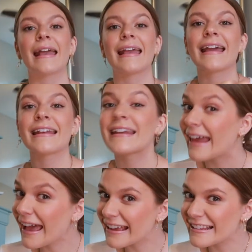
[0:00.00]
and
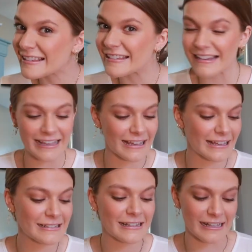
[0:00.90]
next
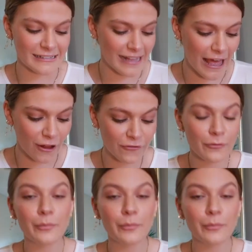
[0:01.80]
is this e.l.f.